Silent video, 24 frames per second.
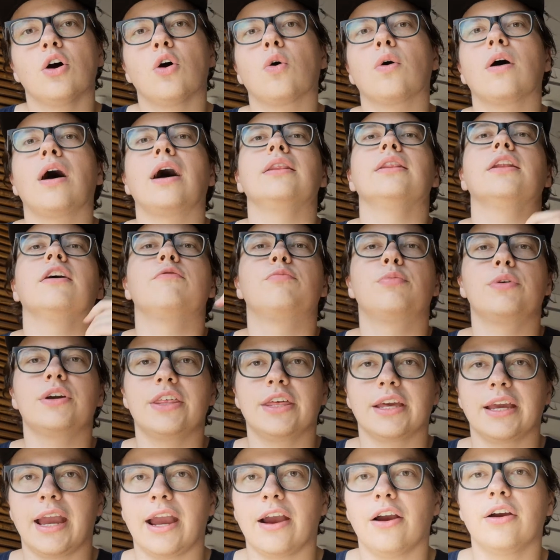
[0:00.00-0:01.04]
or I love
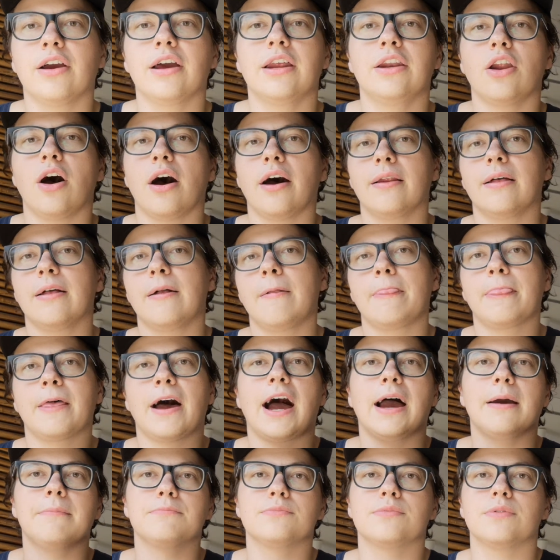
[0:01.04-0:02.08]
breathing air, and not
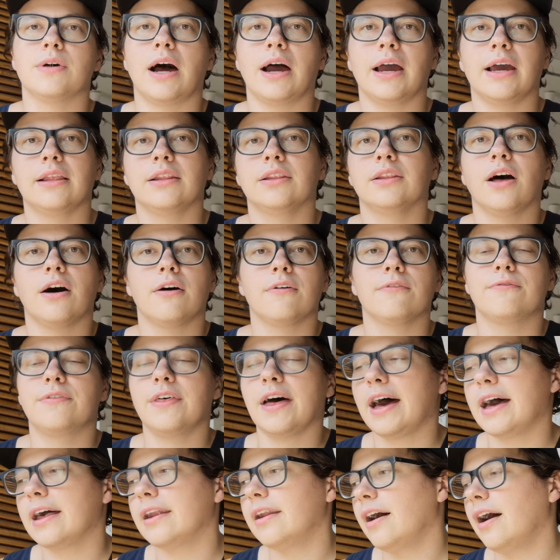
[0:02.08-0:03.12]
I love
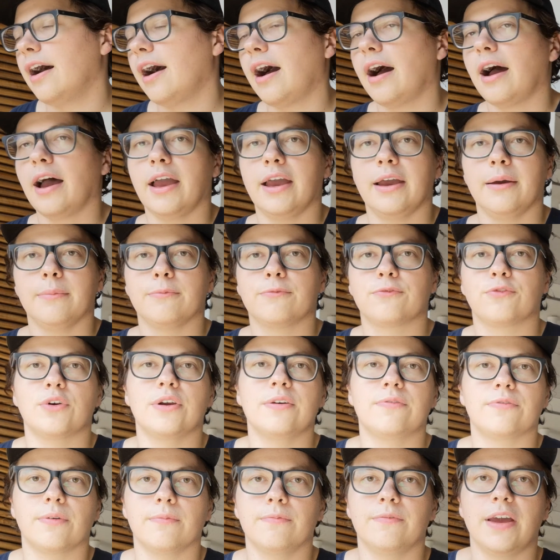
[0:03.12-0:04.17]
that I am
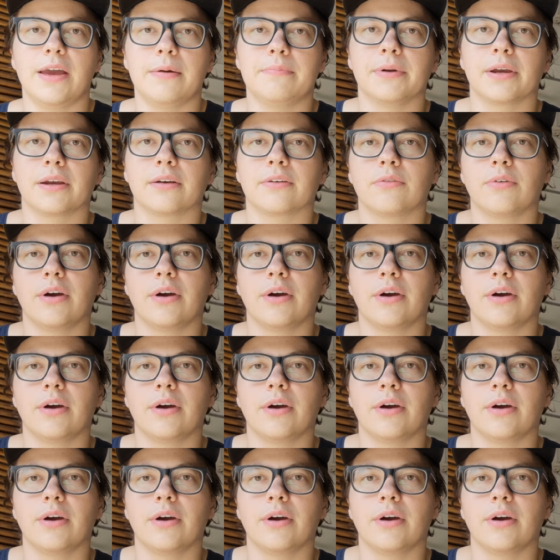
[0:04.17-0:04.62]
free from vaping,